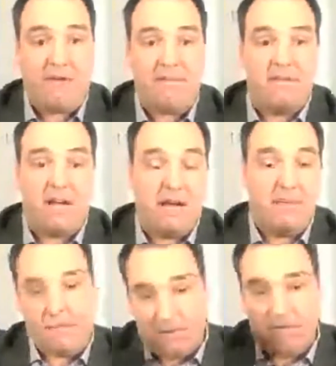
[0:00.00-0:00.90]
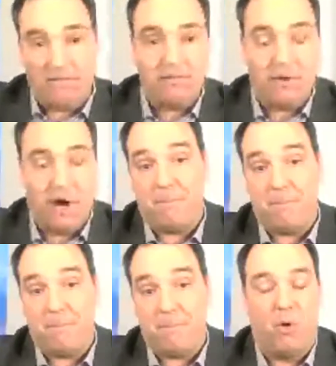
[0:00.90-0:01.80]
half the time of the drop,
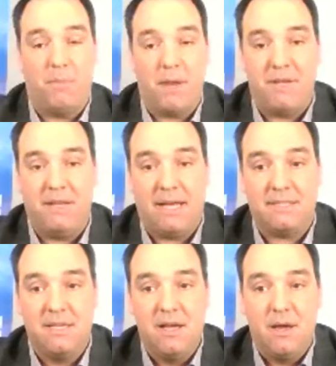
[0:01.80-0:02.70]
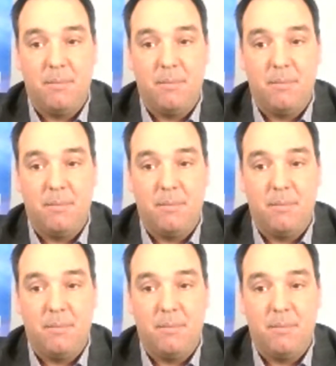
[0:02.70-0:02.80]
maybe more, maybe less.